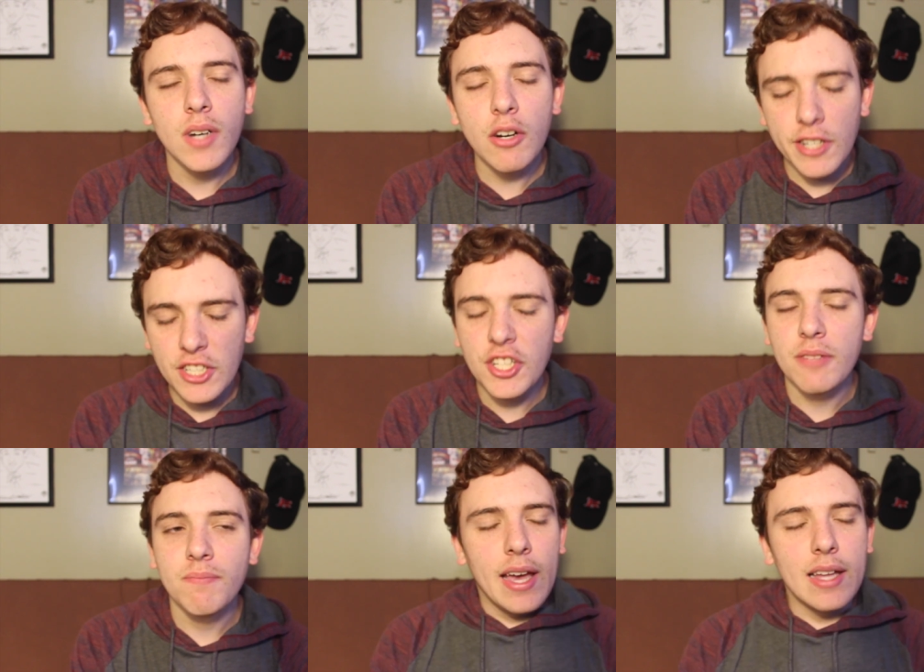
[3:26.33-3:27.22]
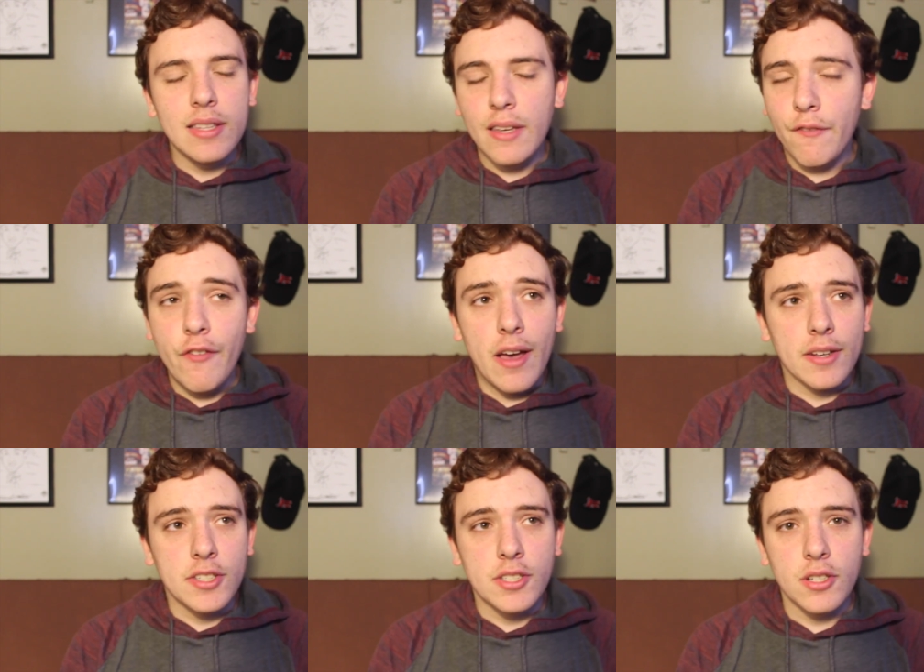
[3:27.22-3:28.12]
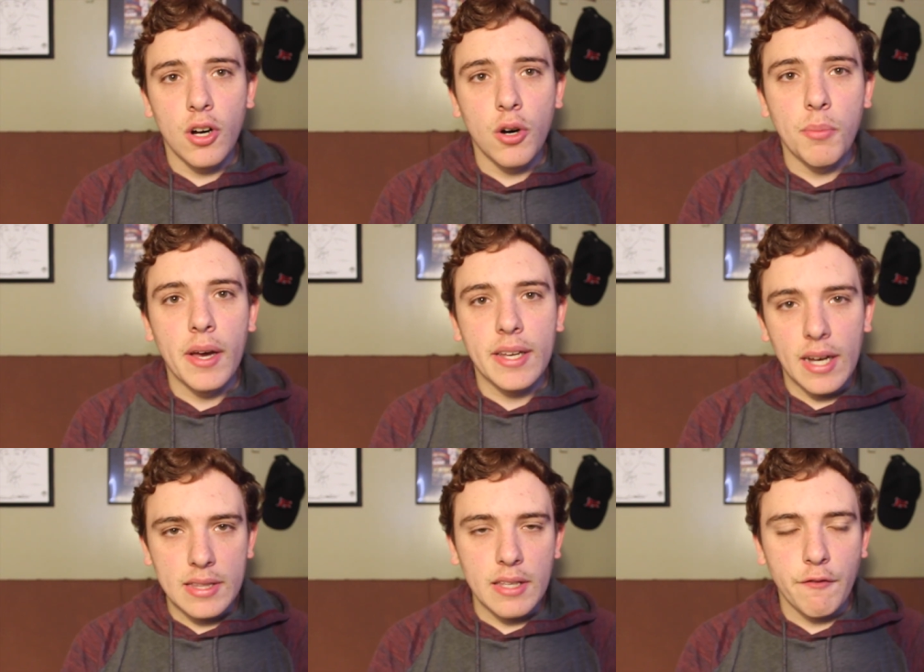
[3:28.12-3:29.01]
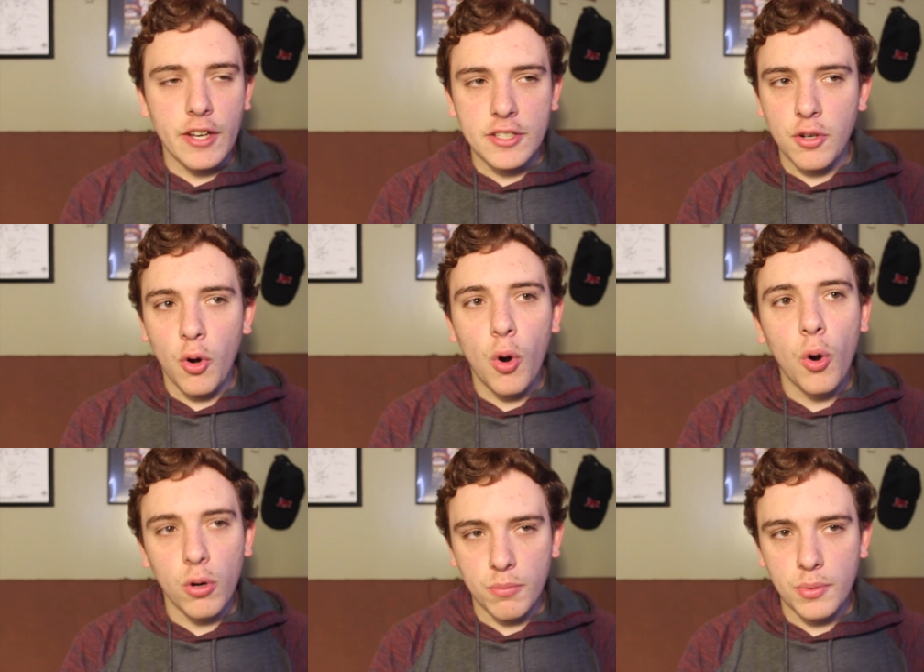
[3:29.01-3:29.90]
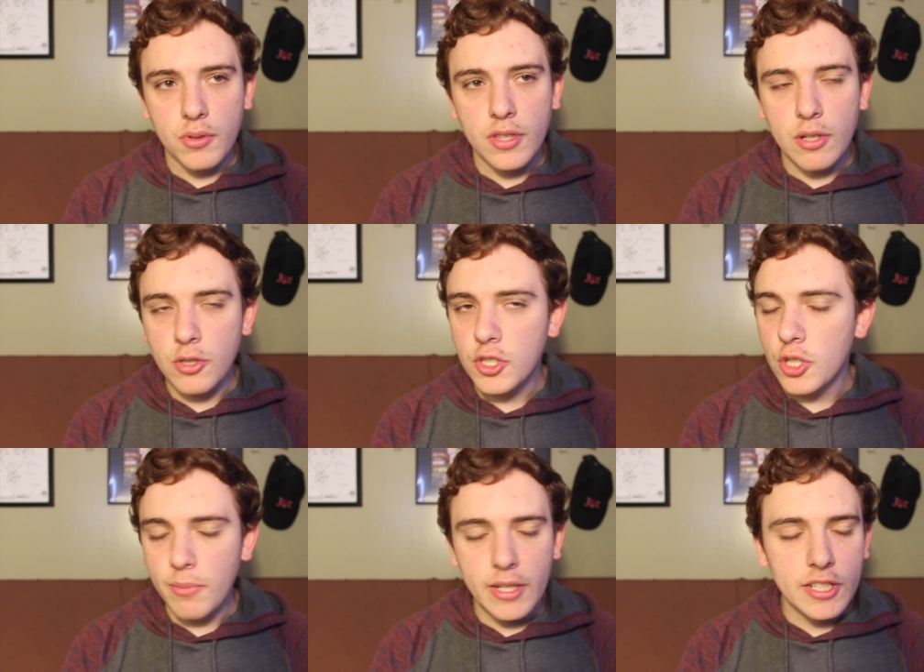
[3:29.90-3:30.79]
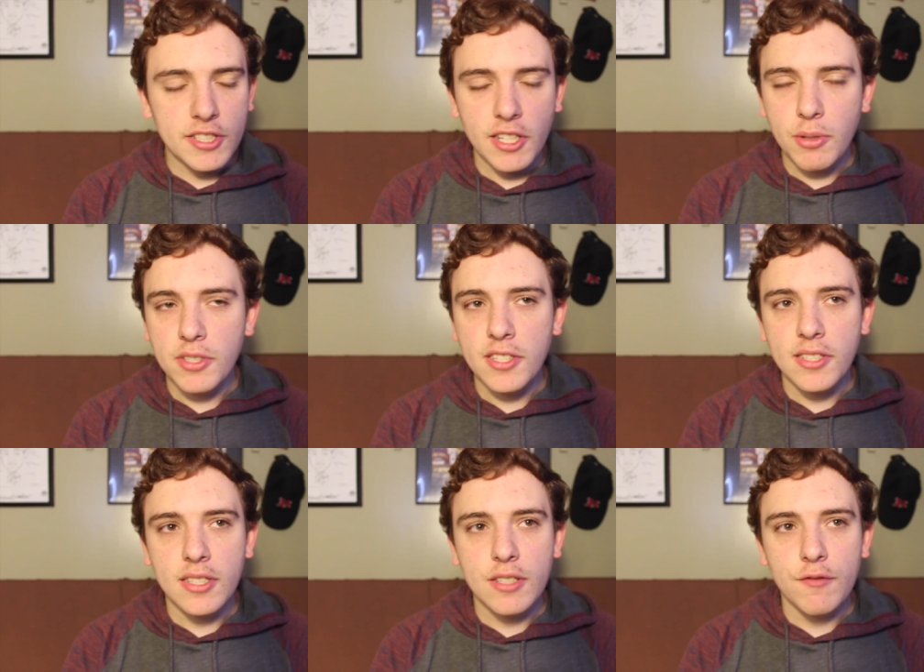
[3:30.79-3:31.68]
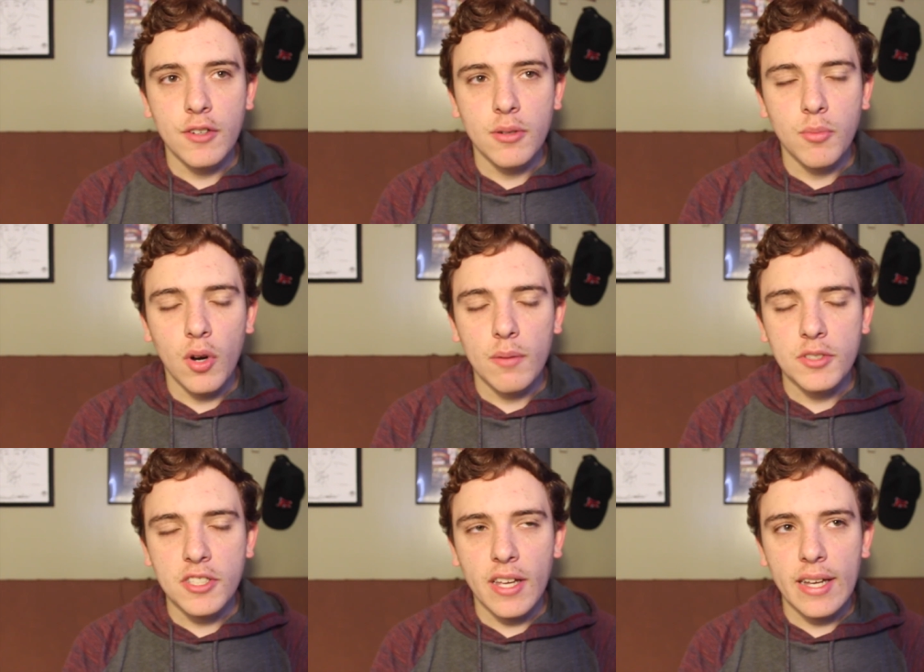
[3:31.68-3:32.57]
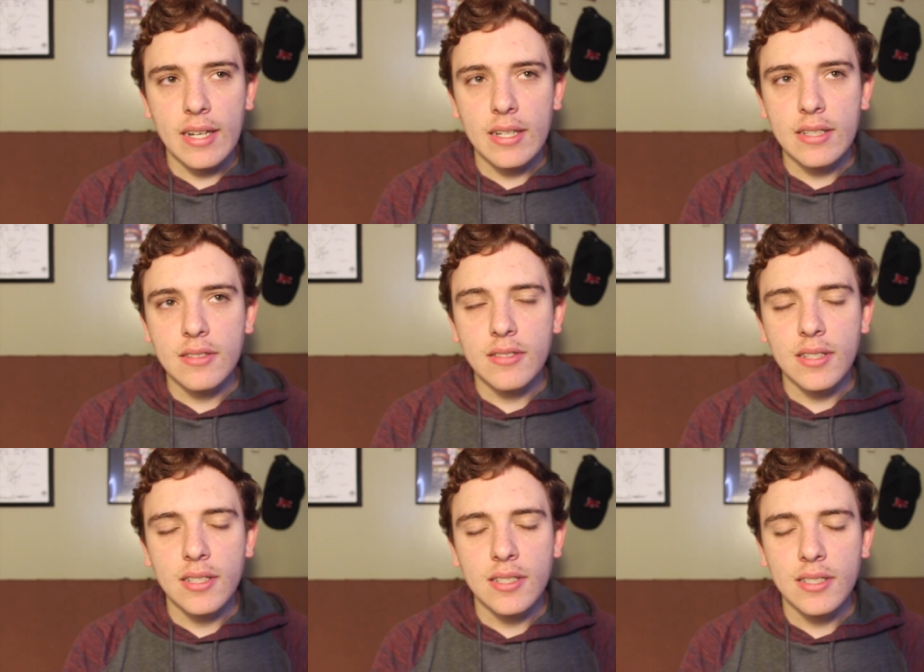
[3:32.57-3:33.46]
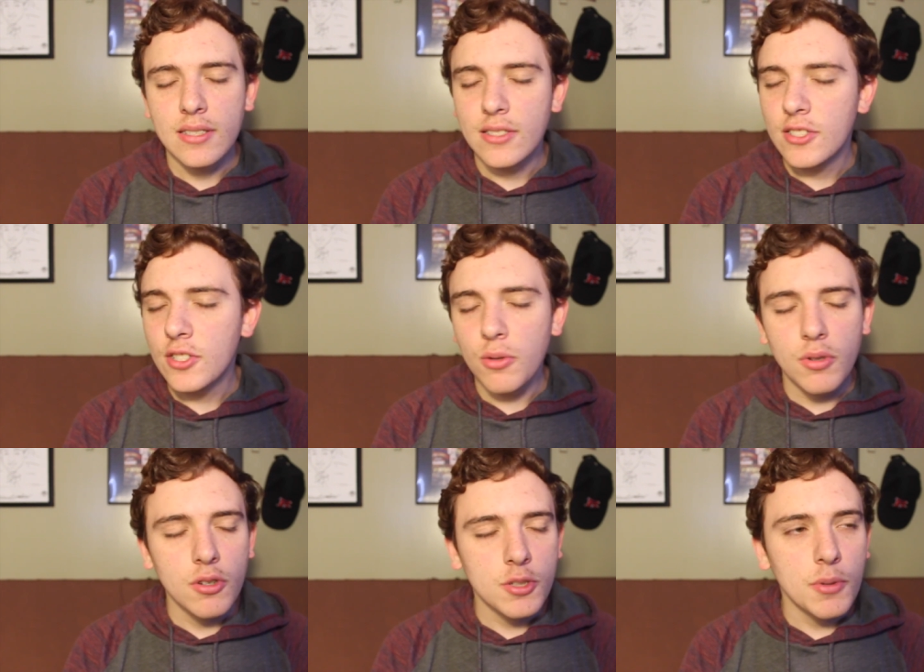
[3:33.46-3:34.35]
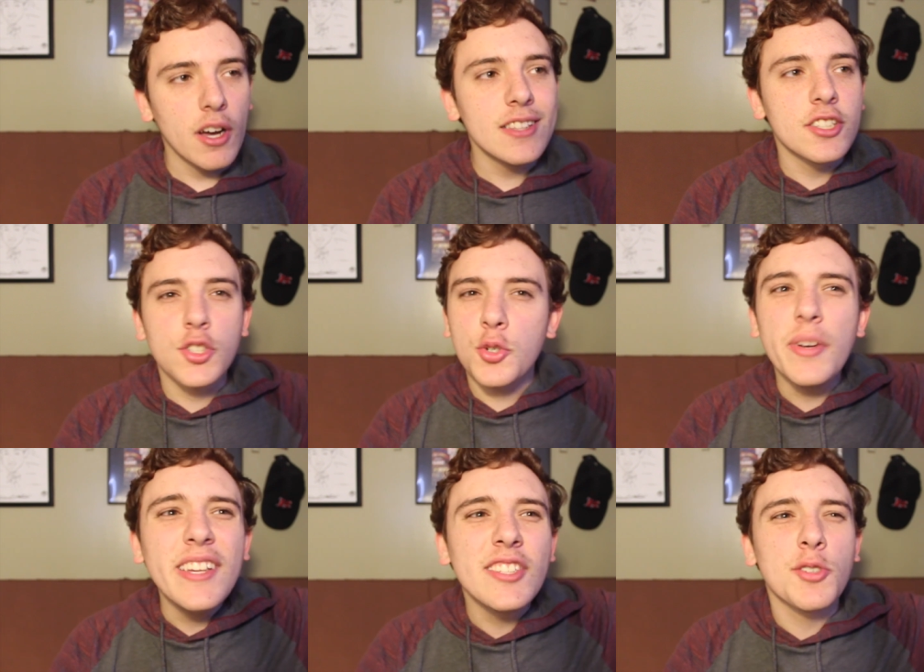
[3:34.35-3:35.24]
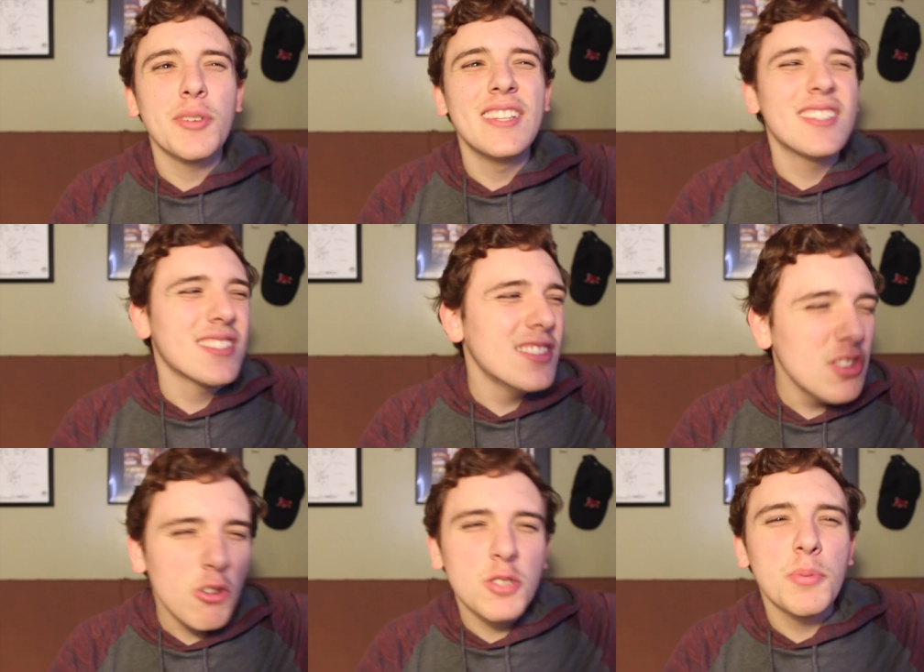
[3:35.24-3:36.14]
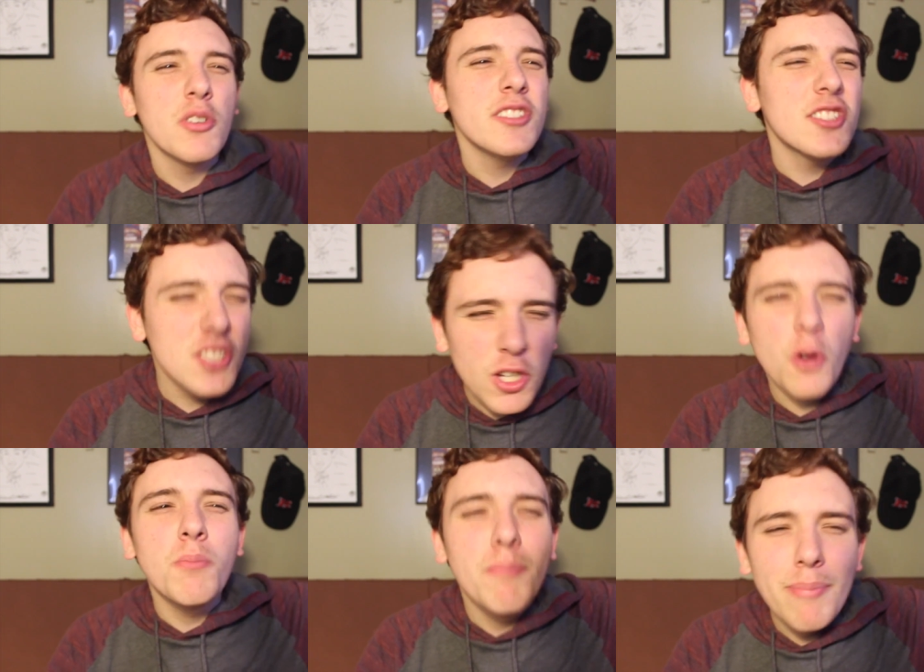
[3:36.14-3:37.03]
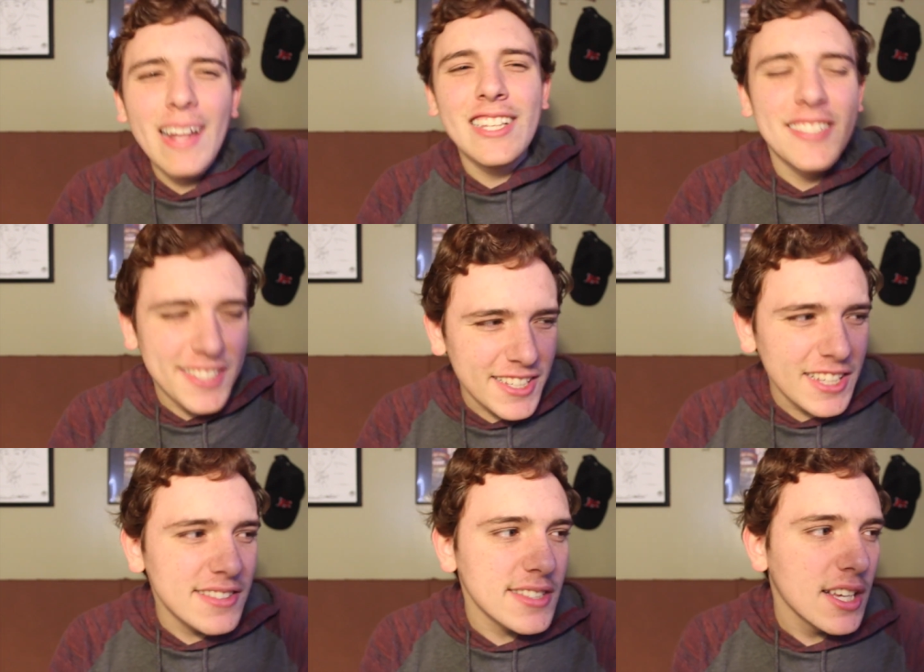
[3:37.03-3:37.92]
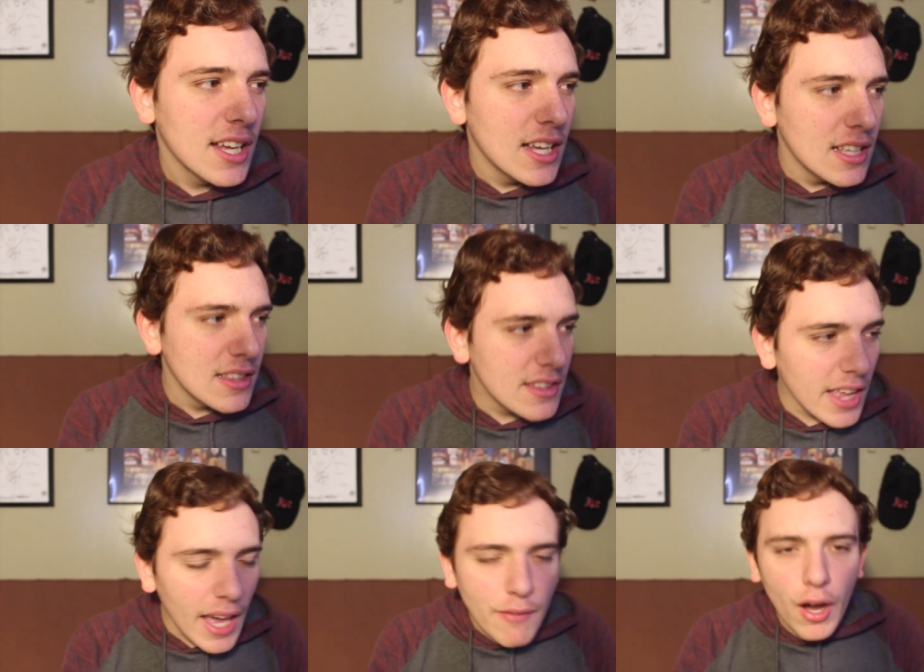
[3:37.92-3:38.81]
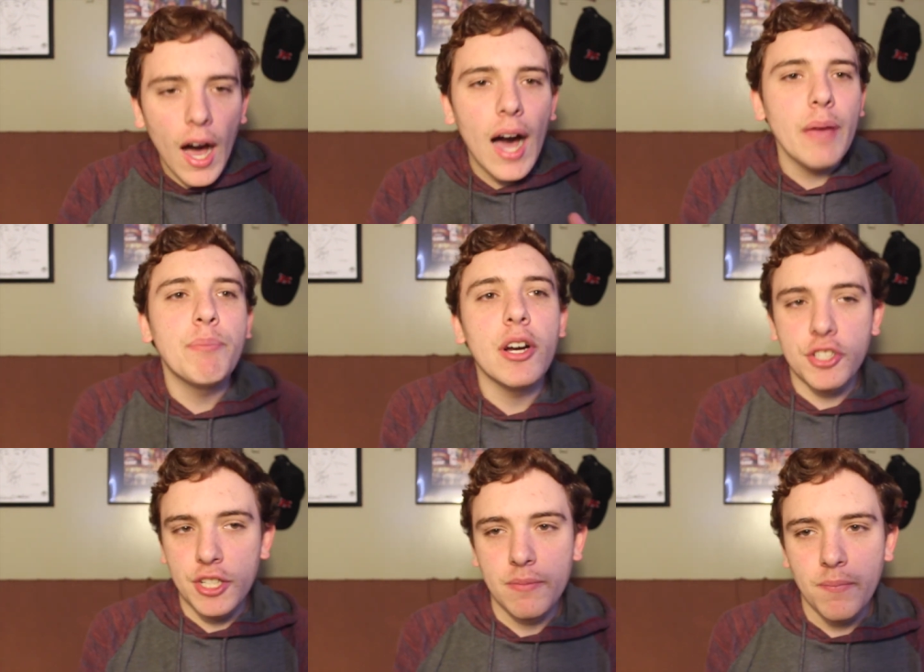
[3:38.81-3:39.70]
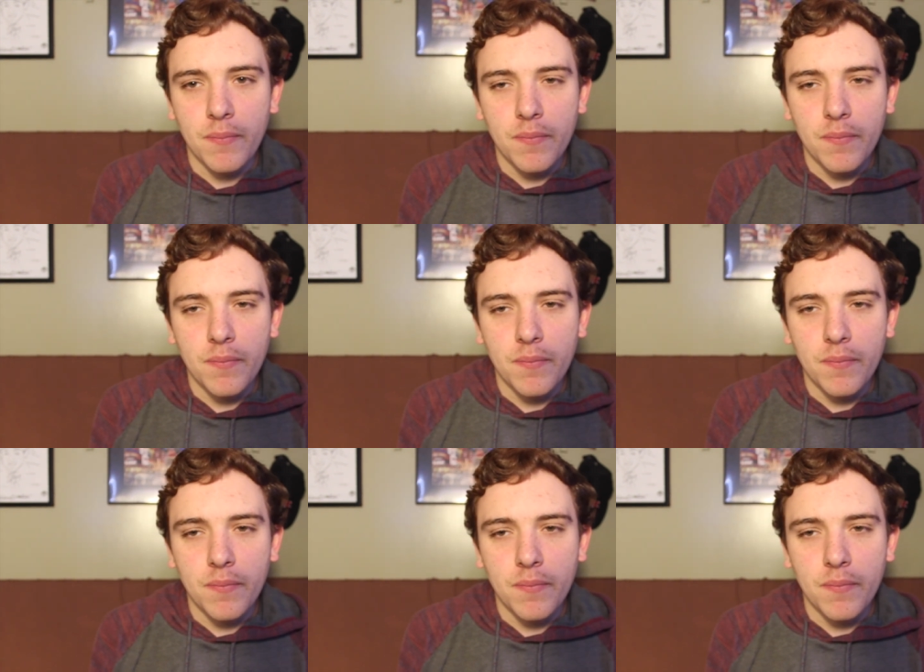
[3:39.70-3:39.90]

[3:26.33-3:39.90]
Allegiant. And the effects. Oh my god, the effects are horrible. There are so many sequences in this film where I'm just like, so noticeable, and the screen screen is noticeable in so many scenes. They have a high budget.